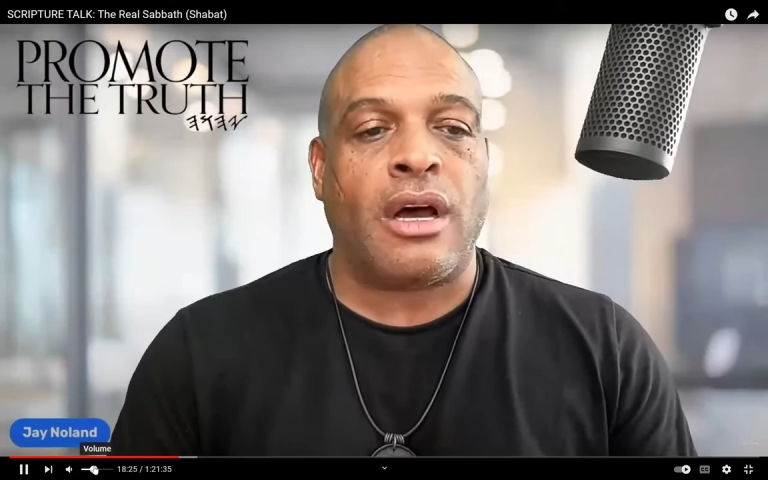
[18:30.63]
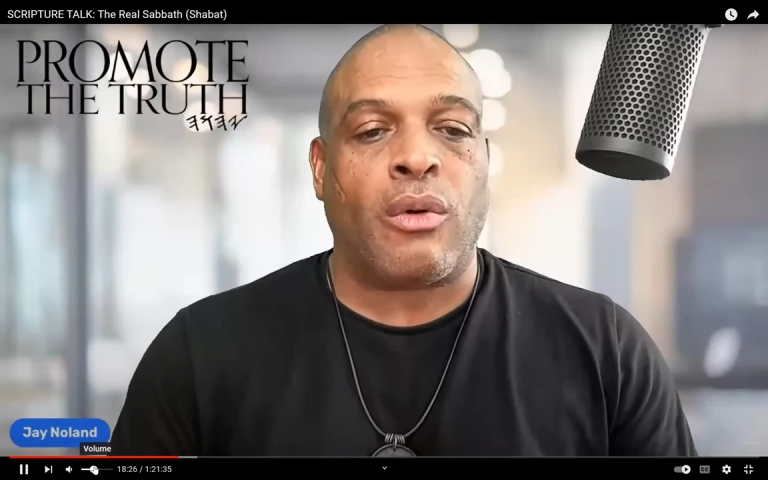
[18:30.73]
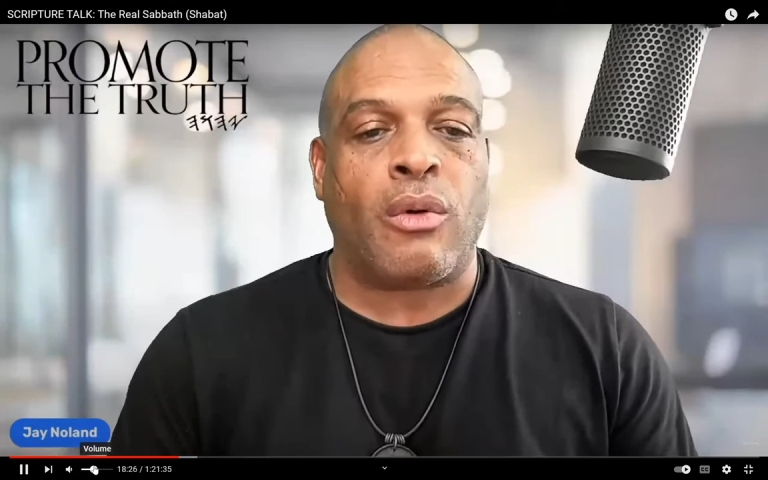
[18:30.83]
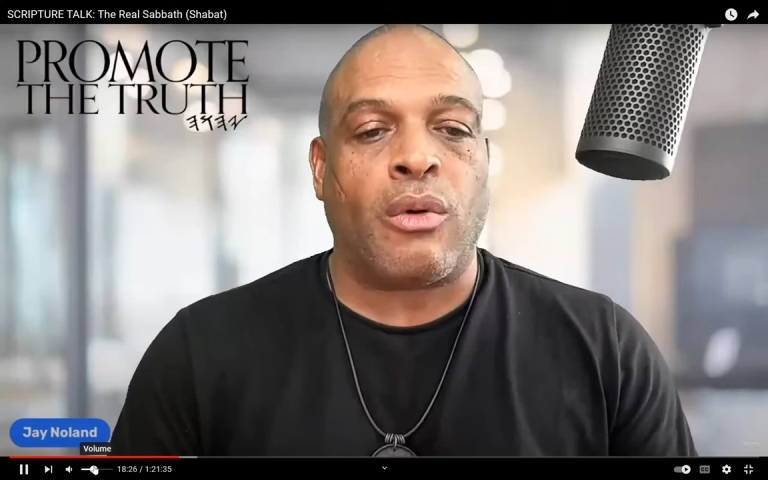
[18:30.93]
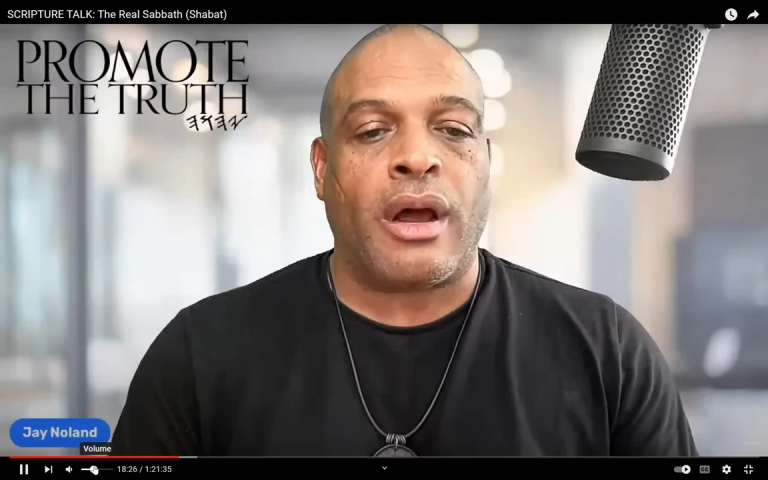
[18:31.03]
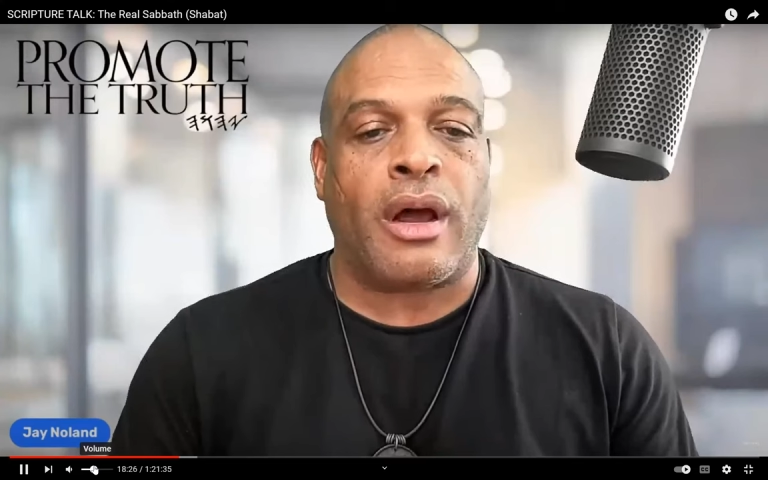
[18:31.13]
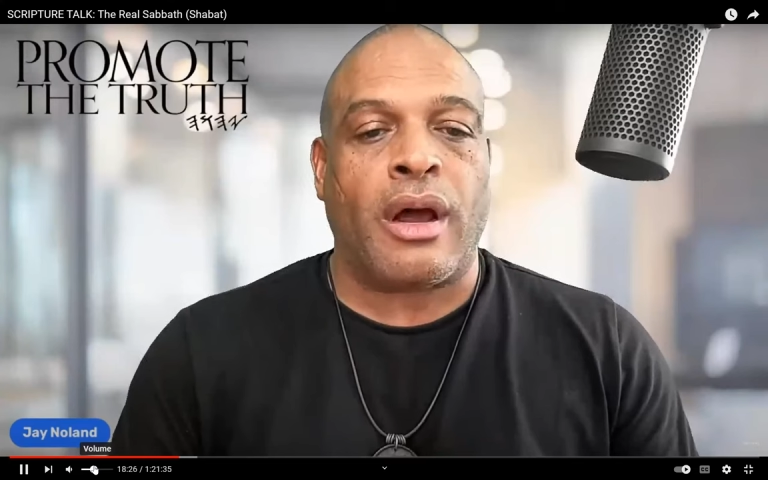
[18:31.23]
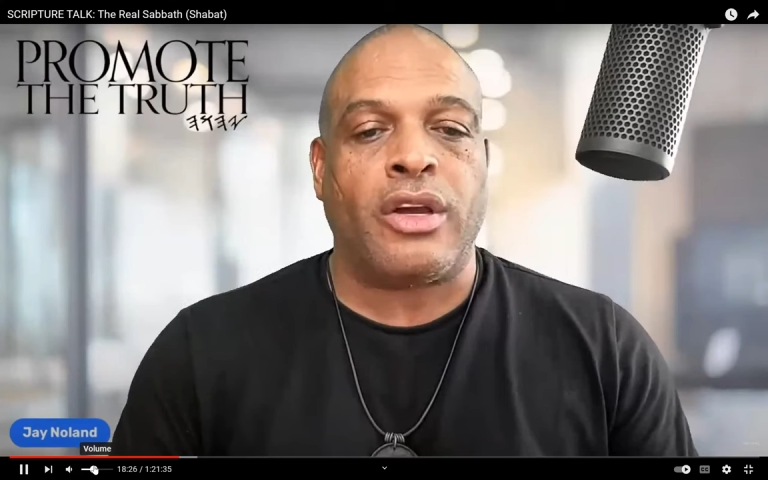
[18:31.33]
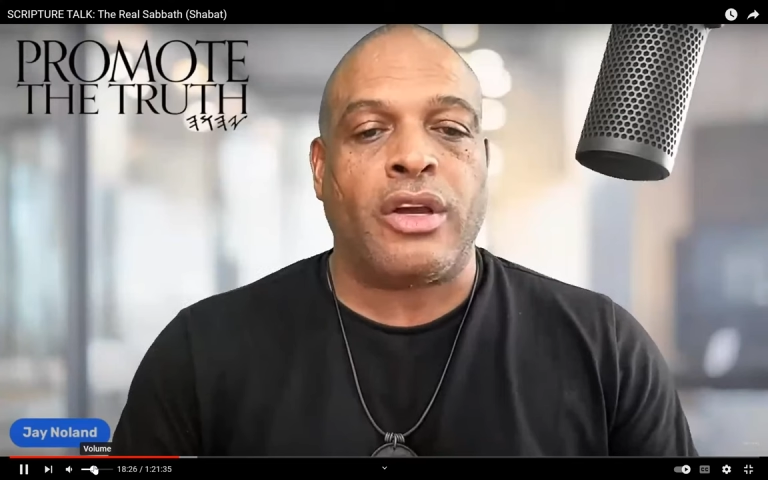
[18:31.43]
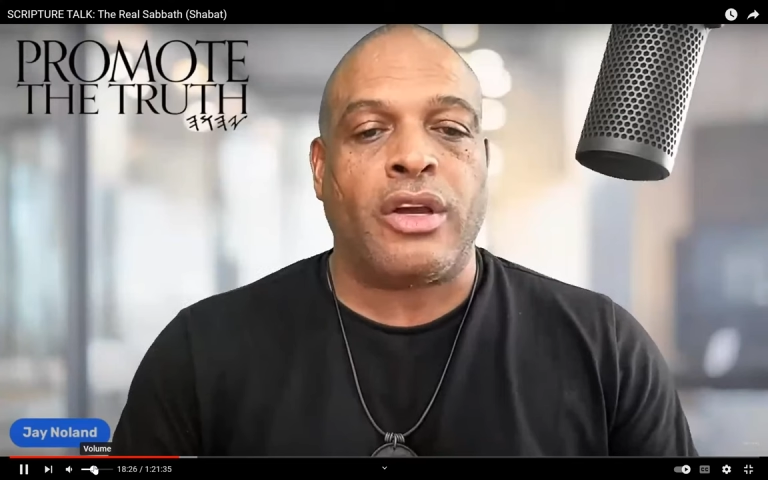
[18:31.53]
around all
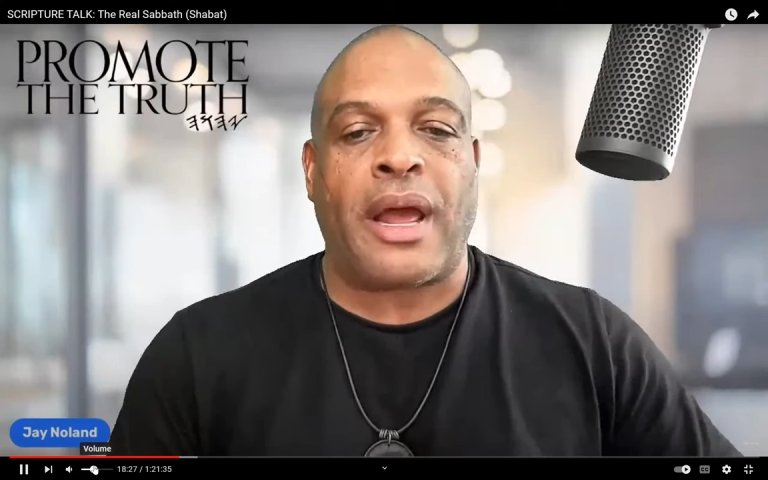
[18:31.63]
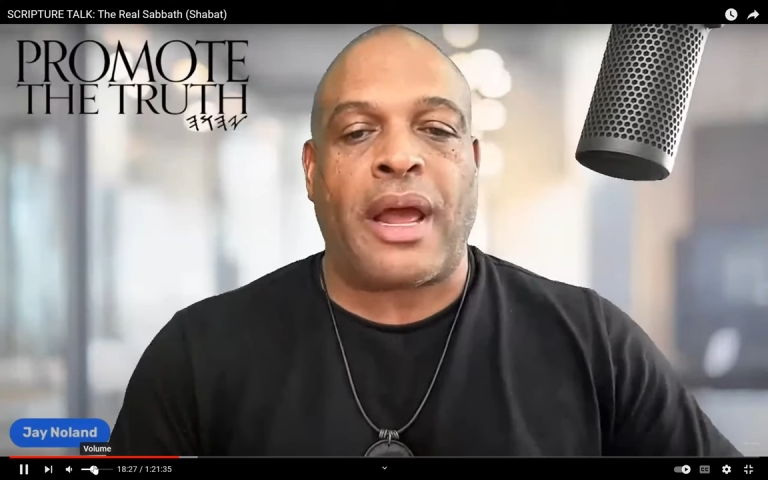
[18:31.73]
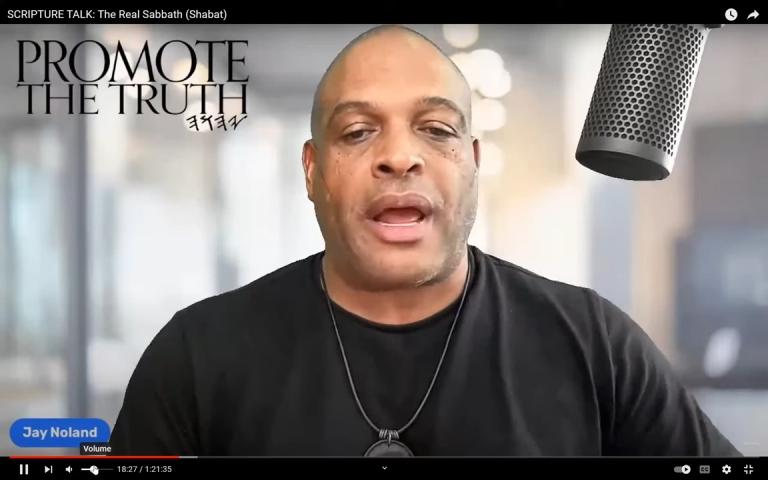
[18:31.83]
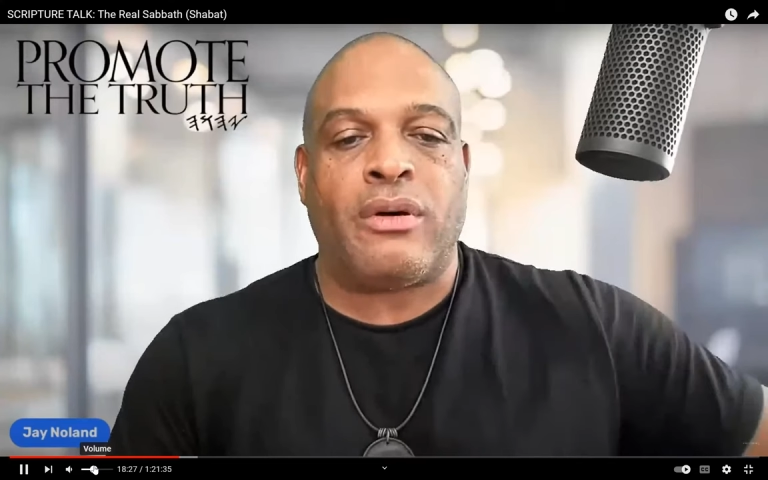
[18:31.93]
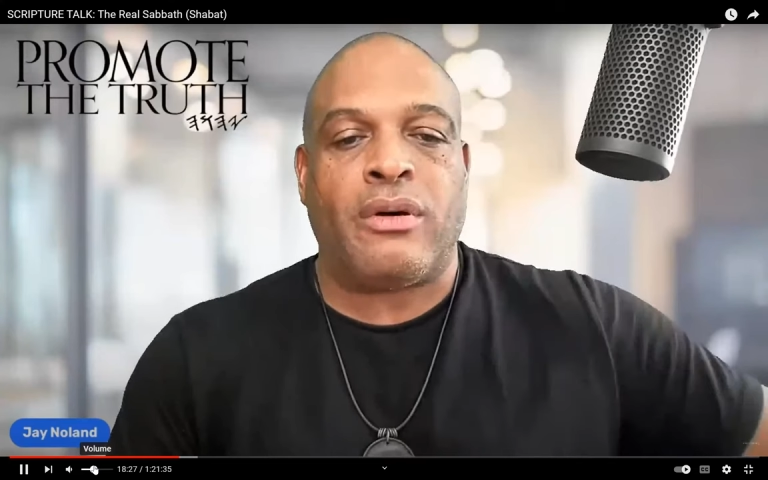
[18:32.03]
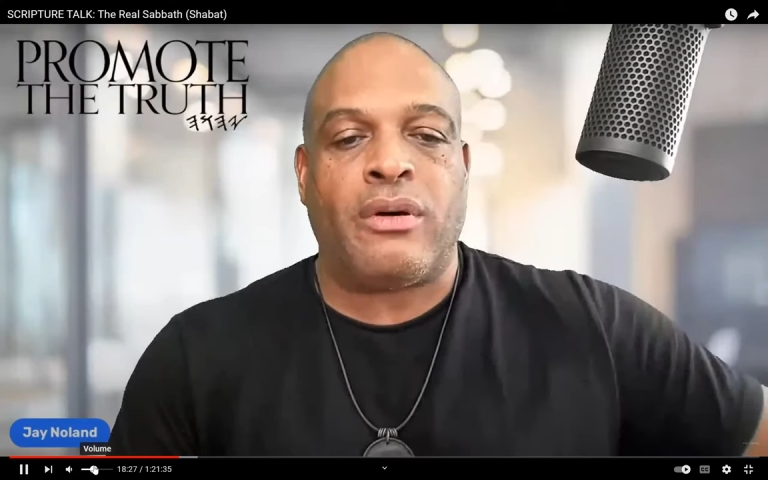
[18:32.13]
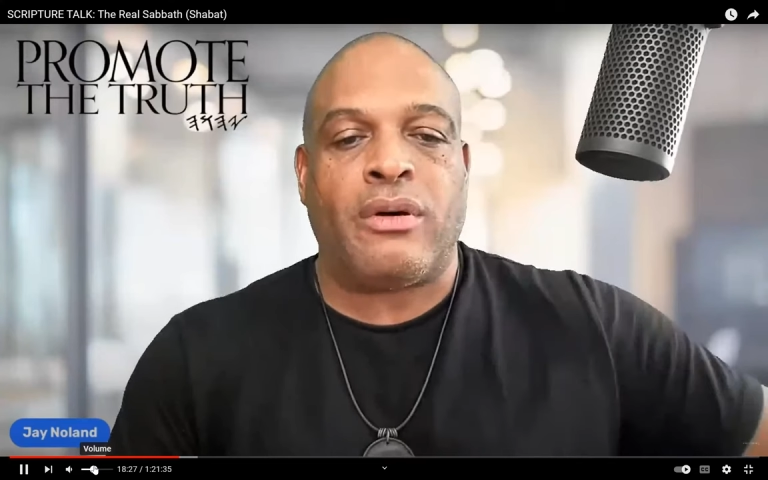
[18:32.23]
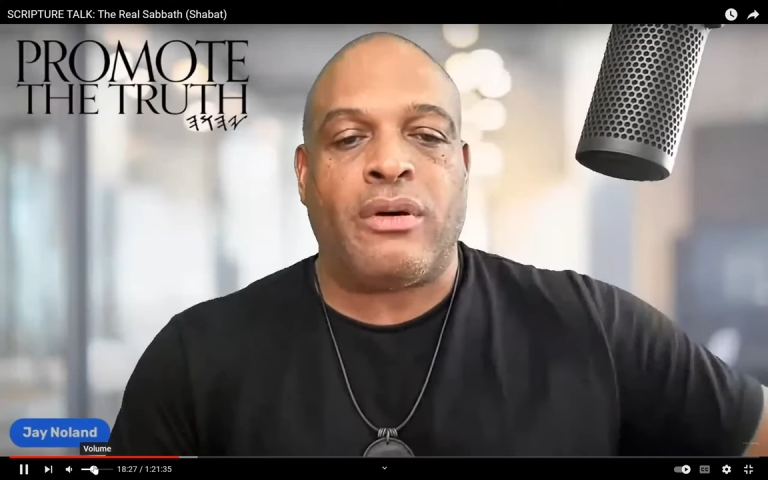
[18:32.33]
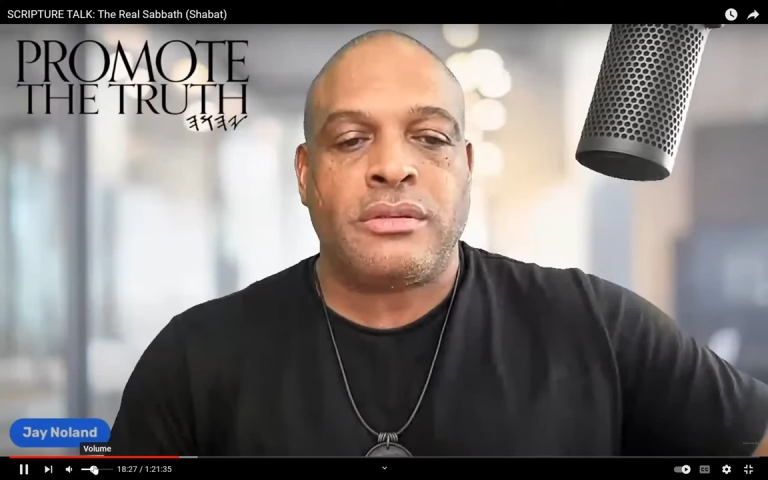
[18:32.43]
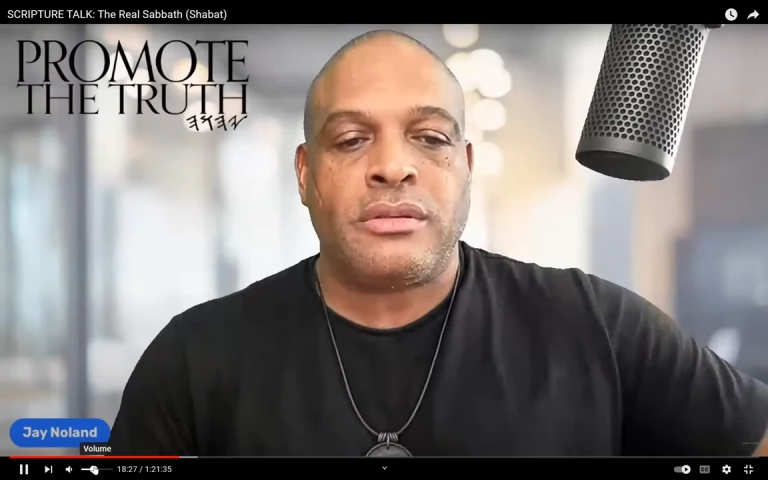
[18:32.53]
your platforms.